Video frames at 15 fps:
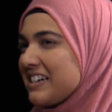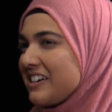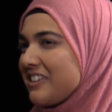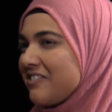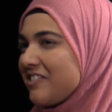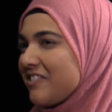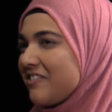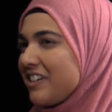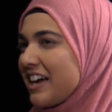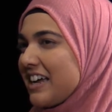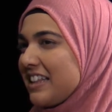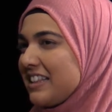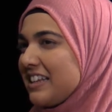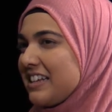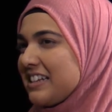of a
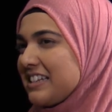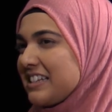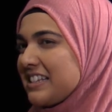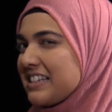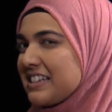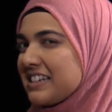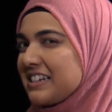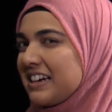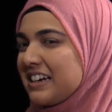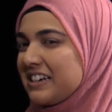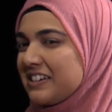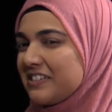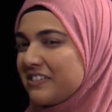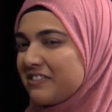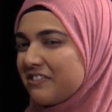violent kind
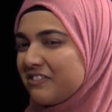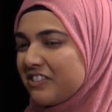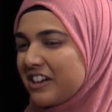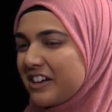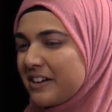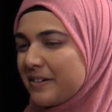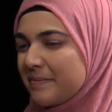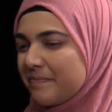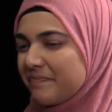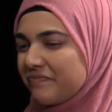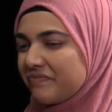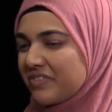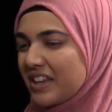of um,